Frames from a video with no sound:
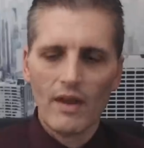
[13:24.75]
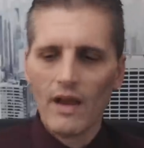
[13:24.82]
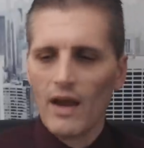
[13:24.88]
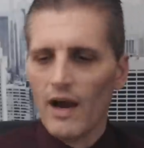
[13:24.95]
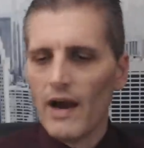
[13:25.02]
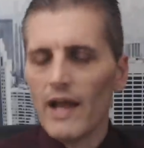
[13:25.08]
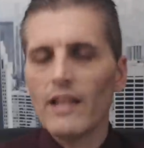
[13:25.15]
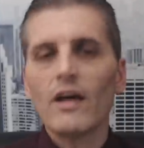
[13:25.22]
All
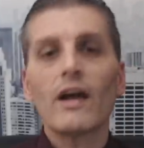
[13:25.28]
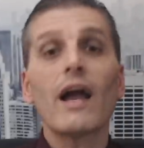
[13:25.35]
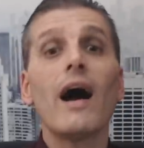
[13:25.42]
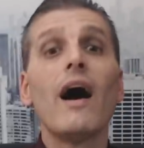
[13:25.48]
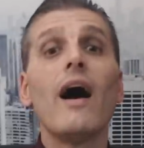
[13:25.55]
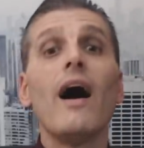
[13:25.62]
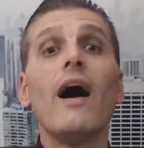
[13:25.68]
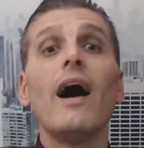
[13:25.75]
right, look.
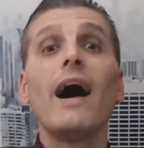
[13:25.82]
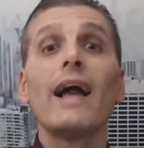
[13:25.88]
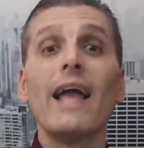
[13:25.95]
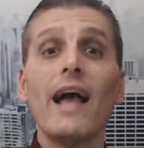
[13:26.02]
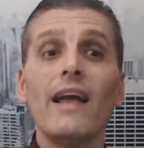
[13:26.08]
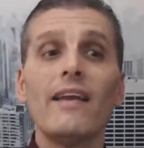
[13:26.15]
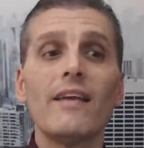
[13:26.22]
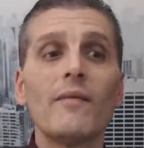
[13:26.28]

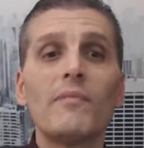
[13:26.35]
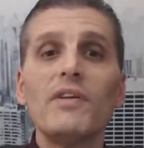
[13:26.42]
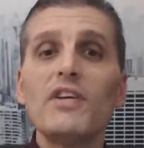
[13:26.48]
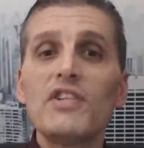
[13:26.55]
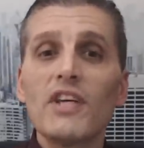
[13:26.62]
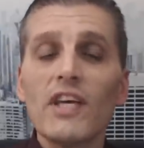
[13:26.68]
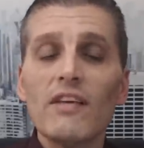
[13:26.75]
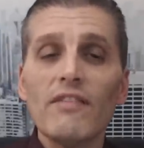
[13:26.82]
Again, please
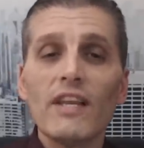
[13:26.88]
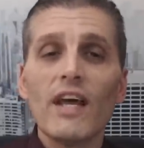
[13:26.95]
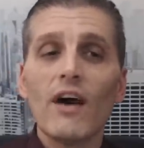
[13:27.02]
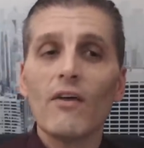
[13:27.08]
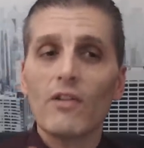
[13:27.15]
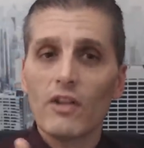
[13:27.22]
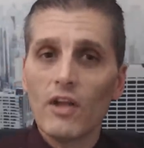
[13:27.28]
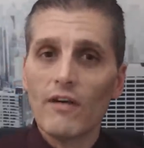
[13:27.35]
share the video.
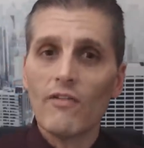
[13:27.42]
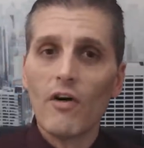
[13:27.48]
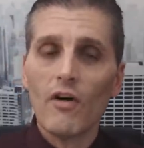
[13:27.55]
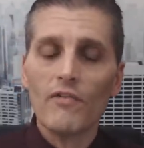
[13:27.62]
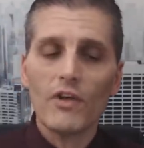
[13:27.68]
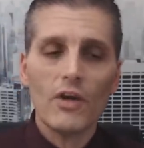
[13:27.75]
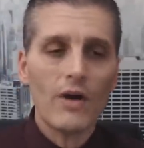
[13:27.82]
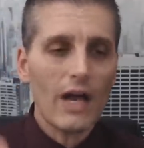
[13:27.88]
Love all of
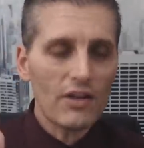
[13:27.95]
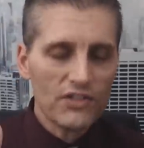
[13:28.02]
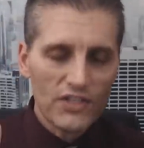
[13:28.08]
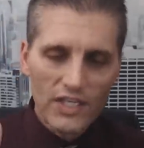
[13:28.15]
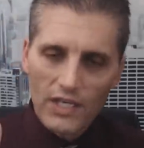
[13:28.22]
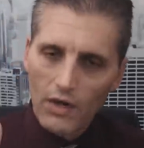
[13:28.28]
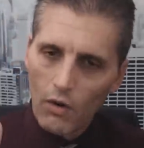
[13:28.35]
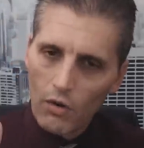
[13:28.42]
you. I'll see
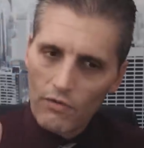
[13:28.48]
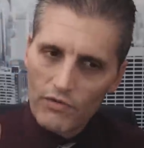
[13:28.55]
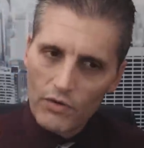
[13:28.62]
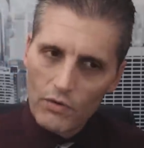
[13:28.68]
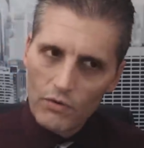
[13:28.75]
all of you